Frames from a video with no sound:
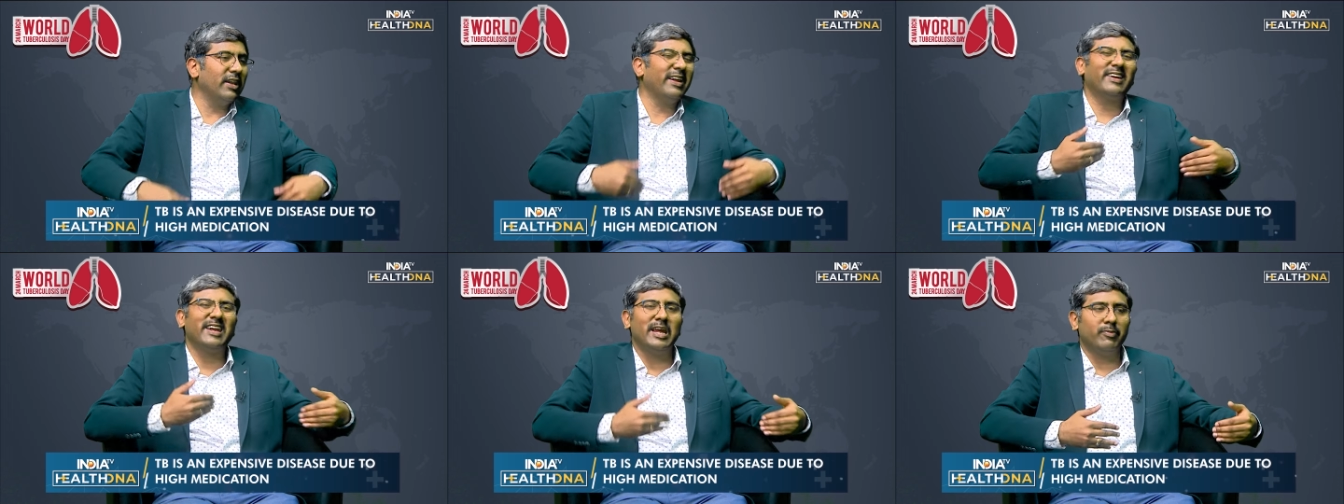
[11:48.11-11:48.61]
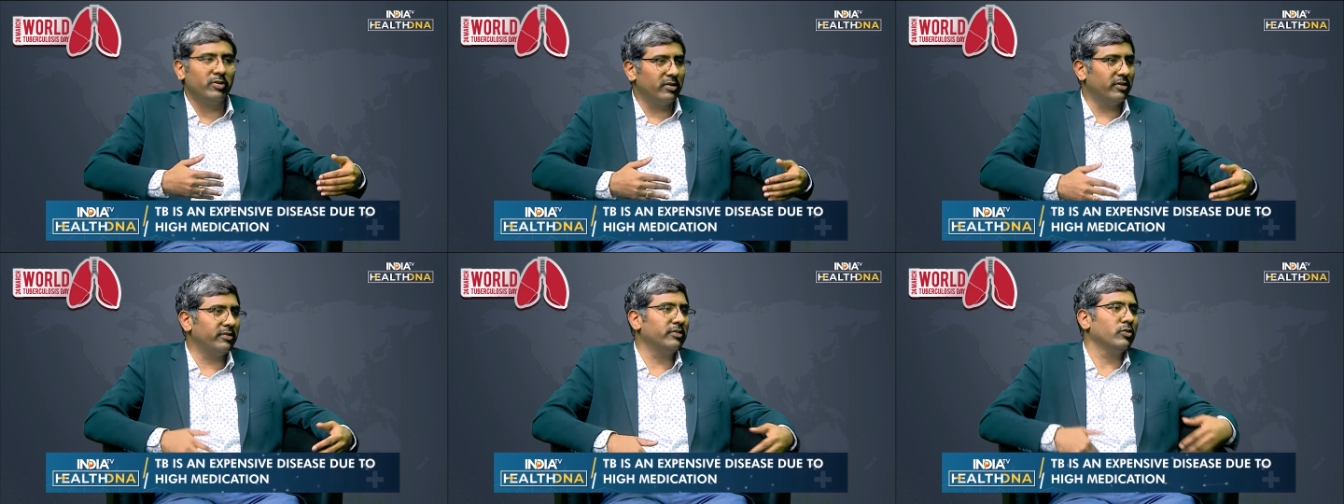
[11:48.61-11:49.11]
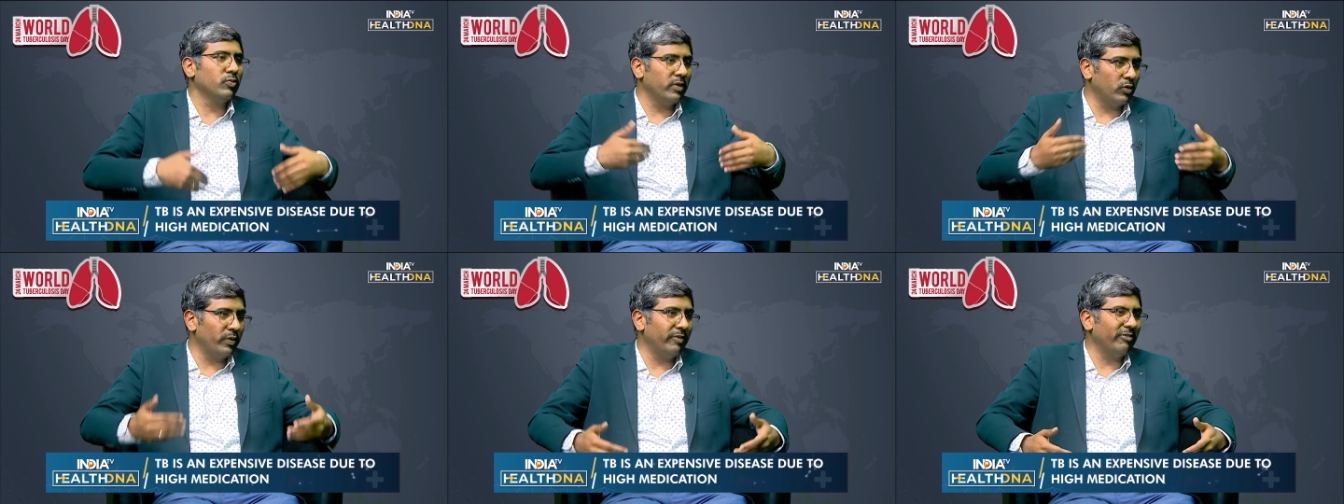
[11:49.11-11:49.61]
like laborers who are
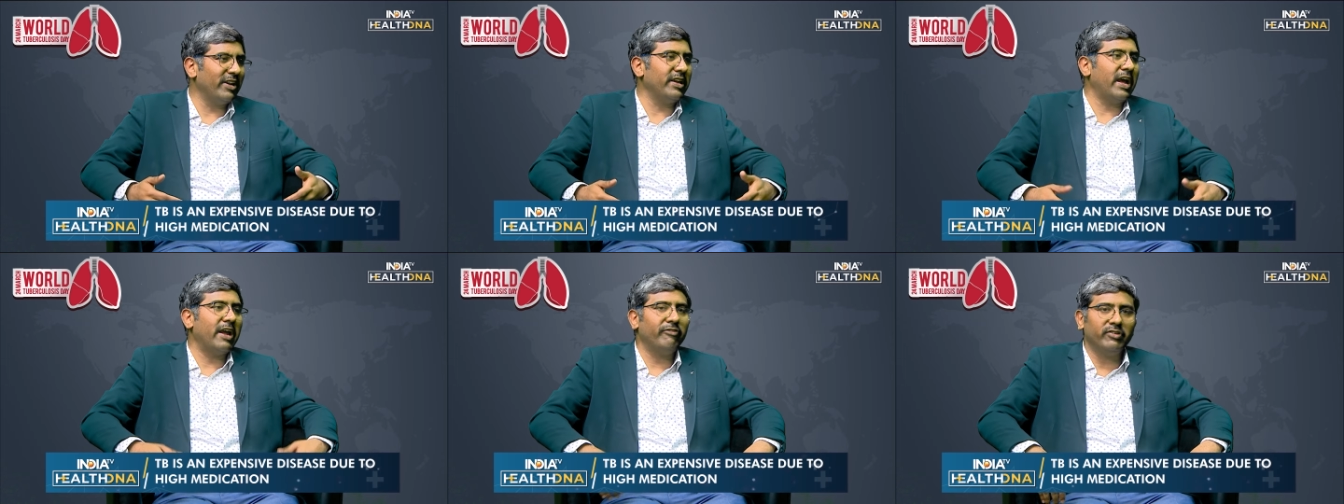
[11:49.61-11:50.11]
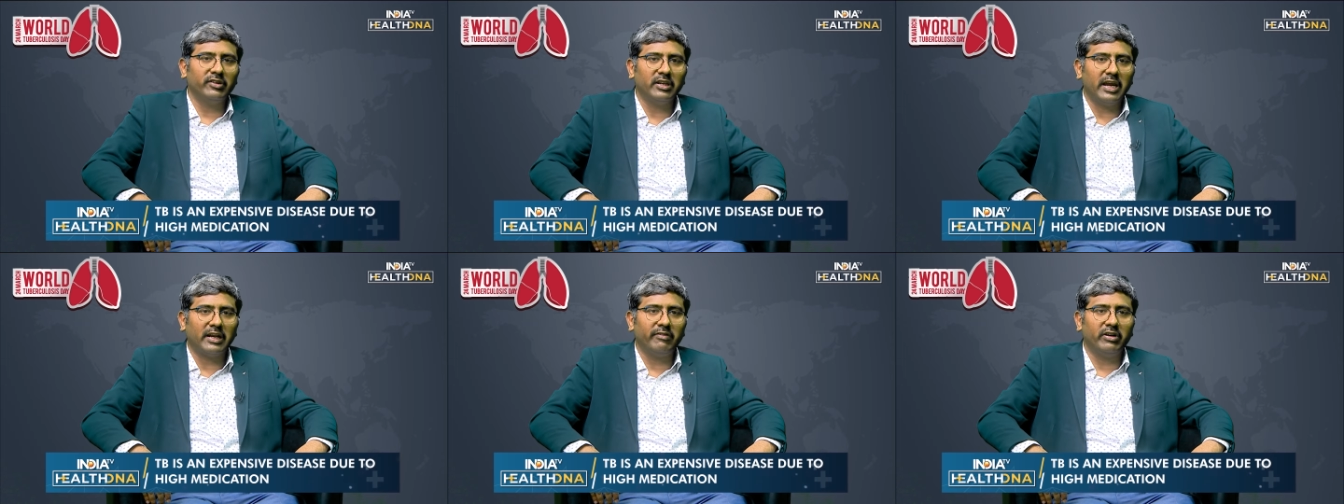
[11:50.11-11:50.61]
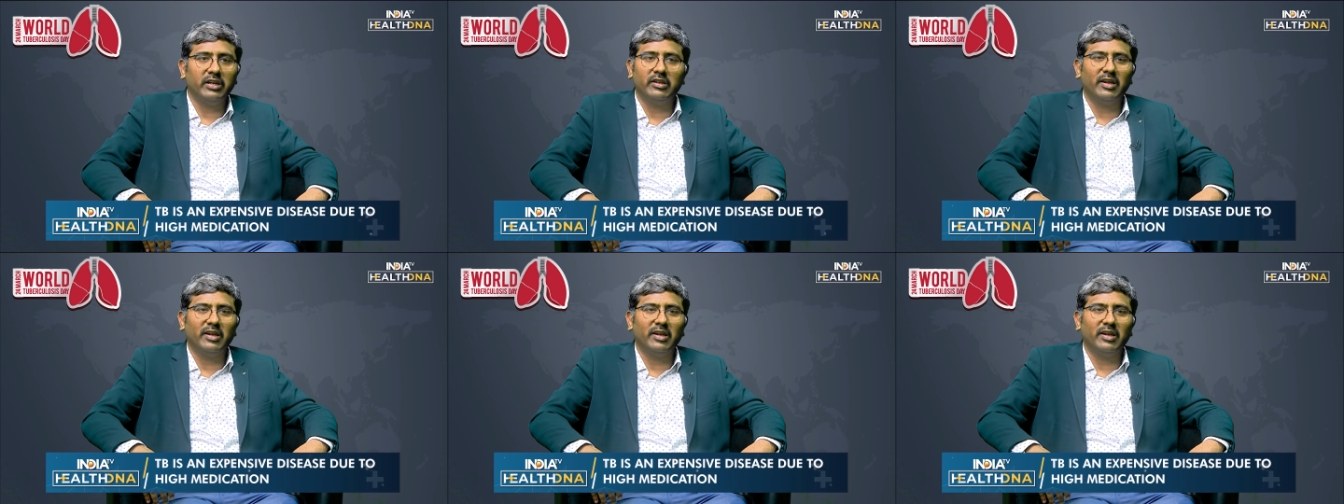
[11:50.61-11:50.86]
doing very high physical activity.